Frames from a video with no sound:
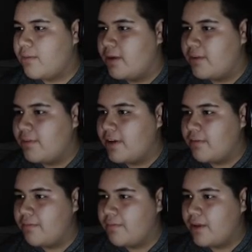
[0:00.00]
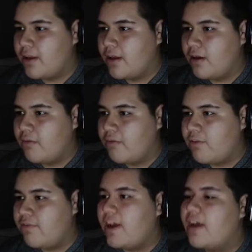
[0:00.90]
Bonnie, come at me, fam.
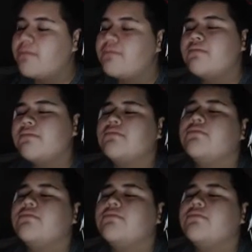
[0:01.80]
We fam.